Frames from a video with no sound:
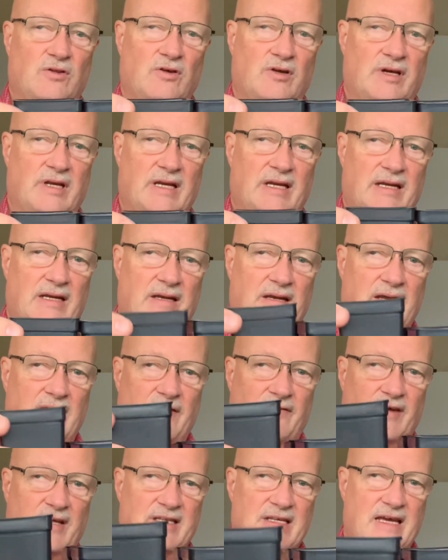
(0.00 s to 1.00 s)
look at it,
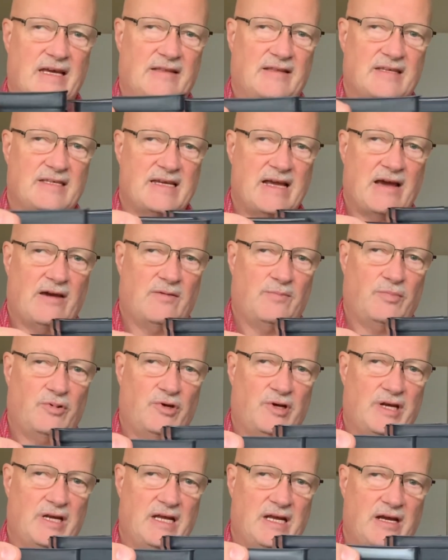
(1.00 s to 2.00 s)
if I take this out and
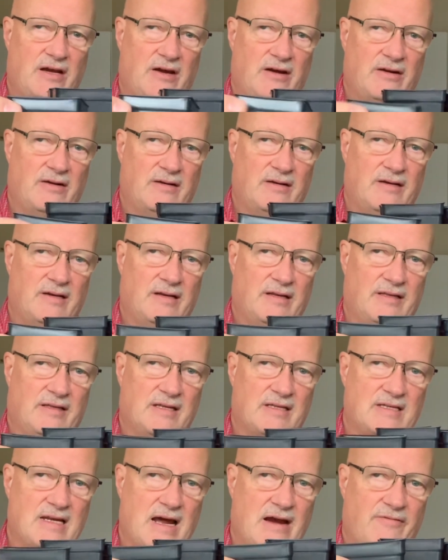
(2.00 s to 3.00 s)
put it here, it
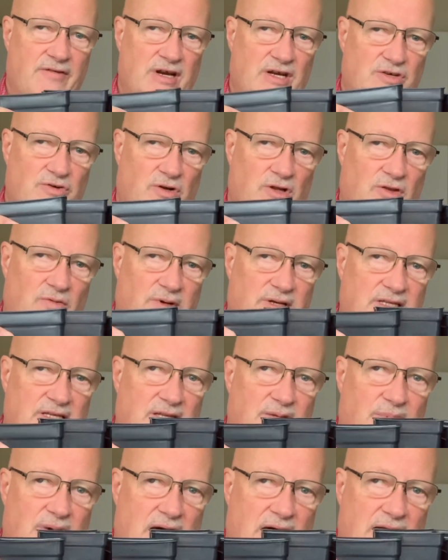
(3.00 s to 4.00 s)
does not reach all the way to
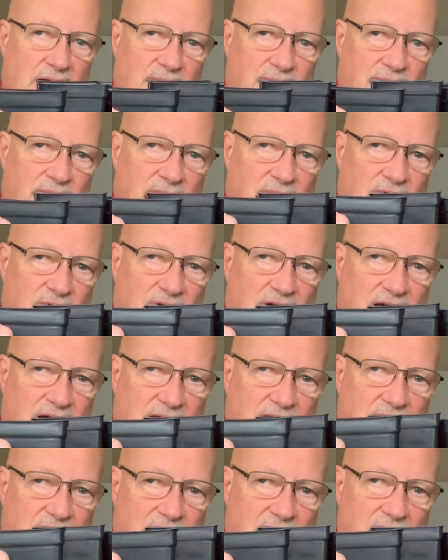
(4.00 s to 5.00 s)
the bottom,
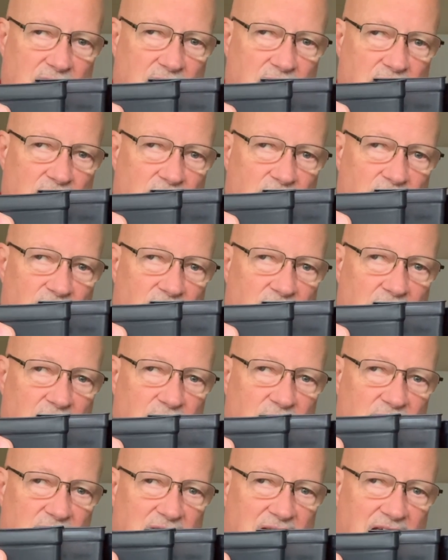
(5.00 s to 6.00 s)
okay? So that
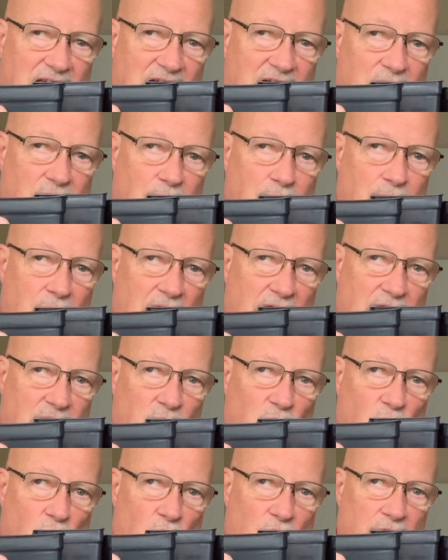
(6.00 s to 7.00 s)
means I can't
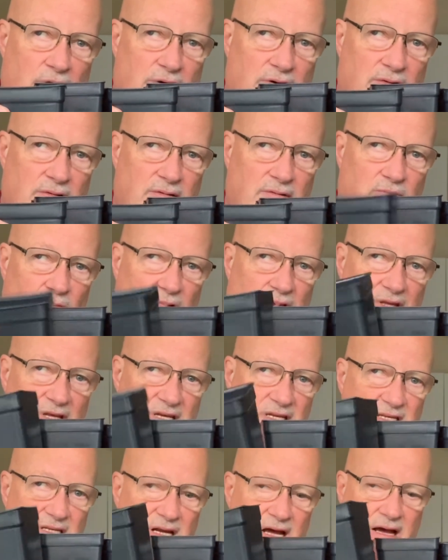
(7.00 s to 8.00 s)
bottom water with
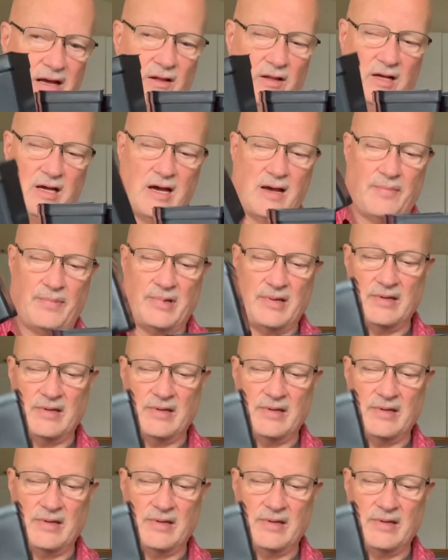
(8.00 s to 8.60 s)
this style cup,